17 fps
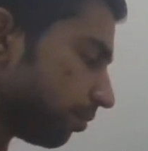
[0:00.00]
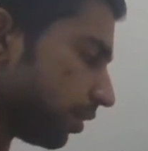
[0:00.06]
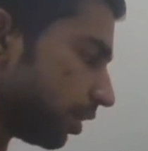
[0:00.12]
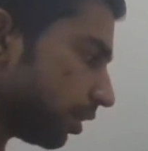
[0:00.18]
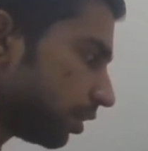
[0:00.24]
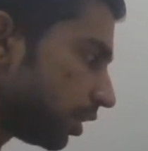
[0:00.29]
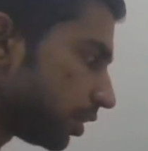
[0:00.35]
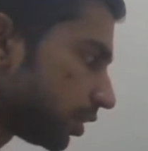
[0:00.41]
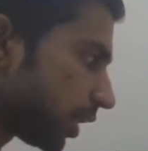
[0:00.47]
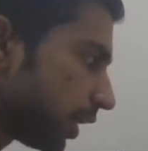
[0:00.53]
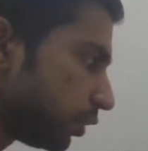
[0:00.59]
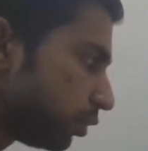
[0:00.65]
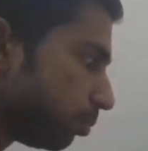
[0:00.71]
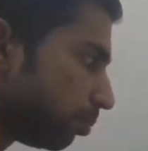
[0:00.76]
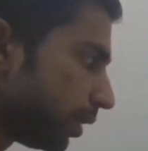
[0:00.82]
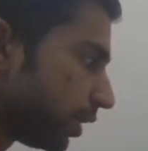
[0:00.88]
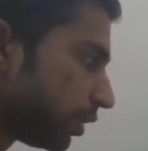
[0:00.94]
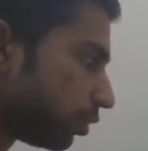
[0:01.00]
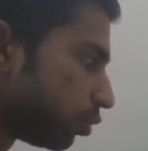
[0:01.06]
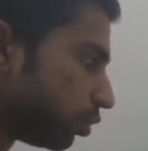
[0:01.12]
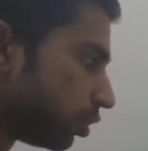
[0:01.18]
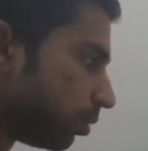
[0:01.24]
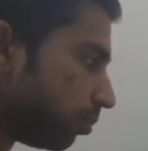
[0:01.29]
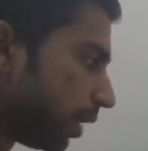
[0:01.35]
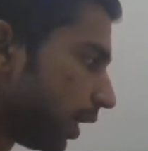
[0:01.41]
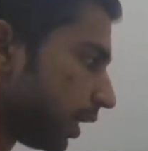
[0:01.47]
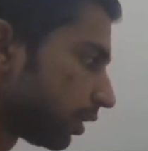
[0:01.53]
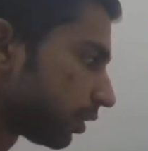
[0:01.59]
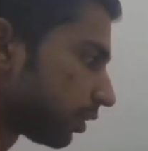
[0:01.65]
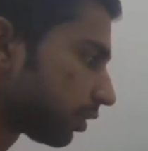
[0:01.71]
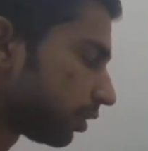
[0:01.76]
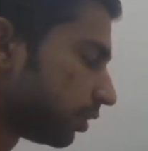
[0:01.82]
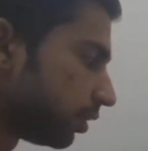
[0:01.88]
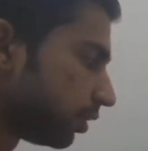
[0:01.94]
they try to play through the
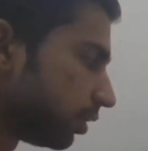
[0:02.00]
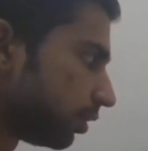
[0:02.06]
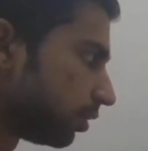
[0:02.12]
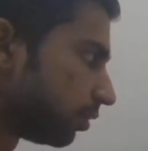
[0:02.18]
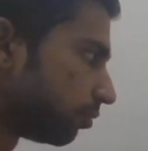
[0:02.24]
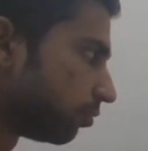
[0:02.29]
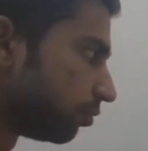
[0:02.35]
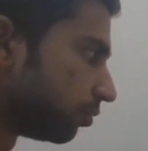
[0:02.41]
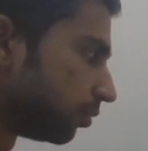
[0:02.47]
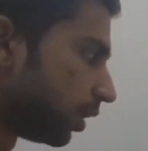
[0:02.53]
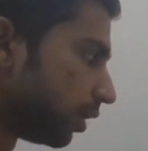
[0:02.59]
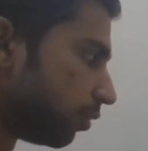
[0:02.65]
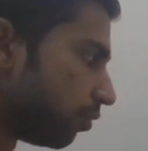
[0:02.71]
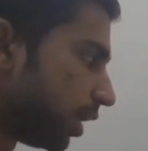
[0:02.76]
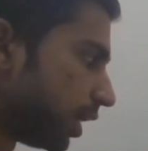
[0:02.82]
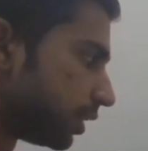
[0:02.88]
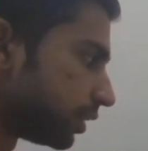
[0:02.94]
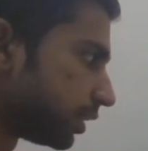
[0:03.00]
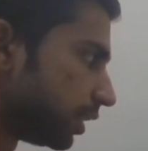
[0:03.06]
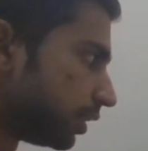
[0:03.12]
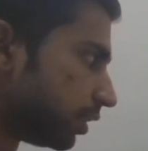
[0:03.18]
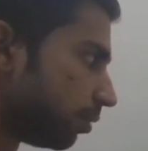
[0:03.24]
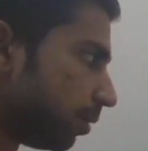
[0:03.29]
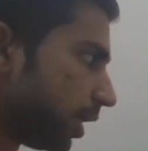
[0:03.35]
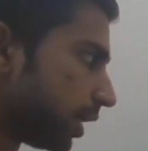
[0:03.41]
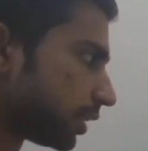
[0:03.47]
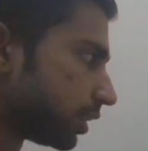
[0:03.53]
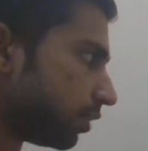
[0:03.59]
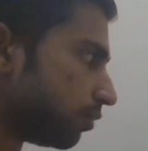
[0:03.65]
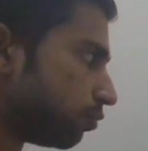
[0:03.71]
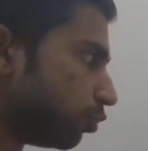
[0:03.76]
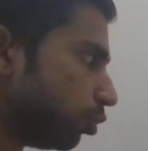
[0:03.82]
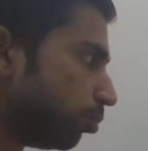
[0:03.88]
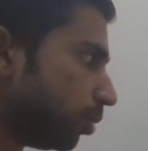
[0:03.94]
back via centre backs and
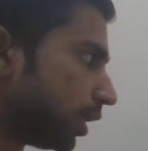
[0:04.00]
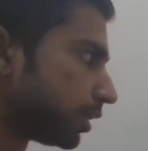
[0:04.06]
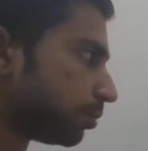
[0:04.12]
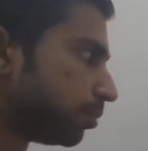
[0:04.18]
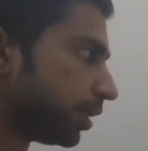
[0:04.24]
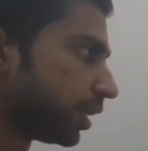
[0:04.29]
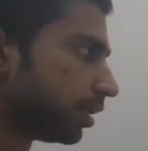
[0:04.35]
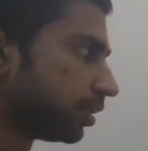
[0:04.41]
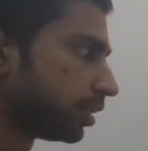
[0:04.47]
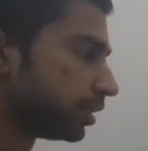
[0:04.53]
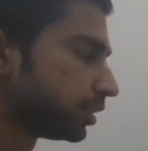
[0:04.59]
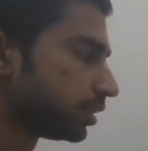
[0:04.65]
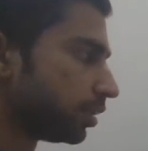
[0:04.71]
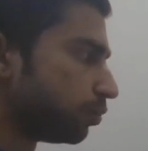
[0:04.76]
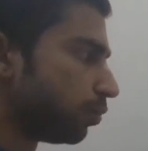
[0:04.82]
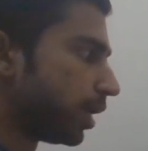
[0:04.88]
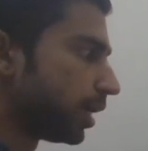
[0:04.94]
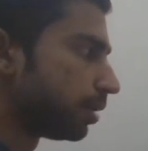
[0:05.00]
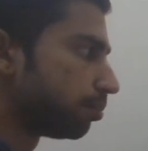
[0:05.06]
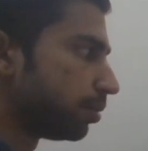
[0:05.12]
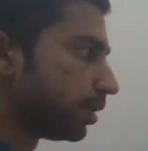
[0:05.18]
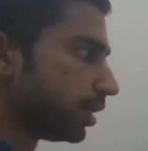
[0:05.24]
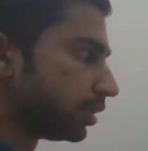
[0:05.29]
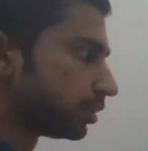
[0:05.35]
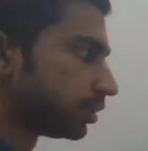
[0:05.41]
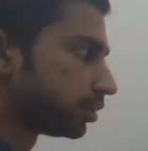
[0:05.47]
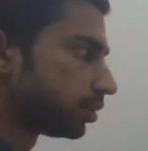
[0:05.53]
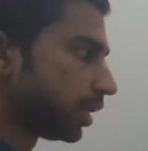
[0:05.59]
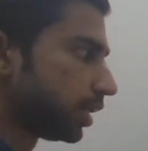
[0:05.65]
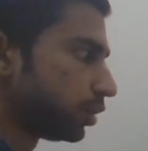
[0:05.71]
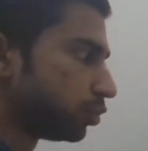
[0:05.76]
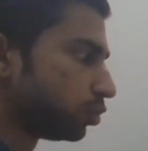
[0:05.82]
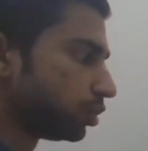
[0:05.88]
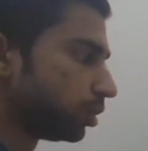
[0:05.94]
full backs making runs, and wide players
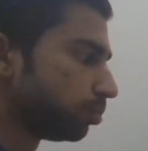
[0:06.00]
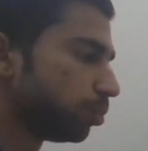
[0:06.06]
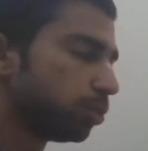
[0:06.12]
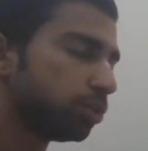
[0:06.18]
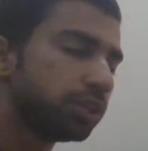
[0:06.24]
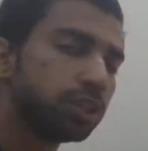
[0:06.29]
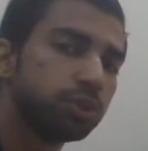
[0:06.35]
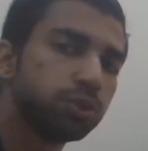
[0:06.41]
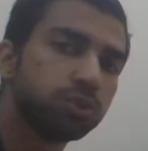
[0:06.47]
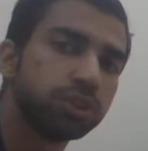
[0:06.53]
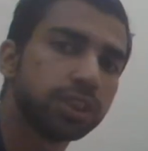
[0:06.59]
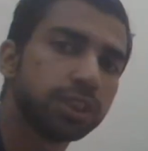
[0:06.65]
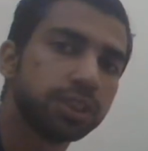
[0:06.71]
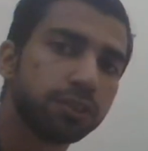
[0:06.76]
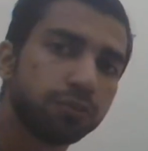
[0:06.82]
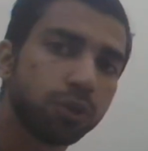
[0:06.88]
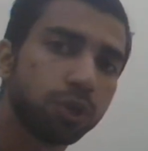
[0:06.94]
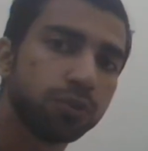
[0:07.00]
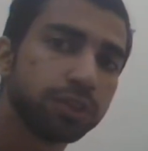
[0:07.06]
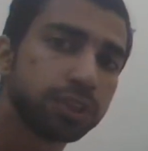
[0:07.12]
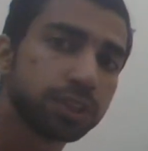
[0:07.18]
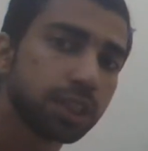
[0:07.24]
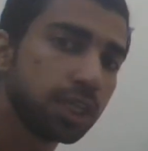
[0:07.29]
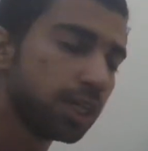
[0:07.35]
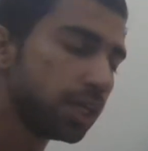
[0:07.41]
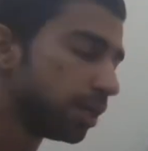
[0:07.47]
trying to support the two centre forwards.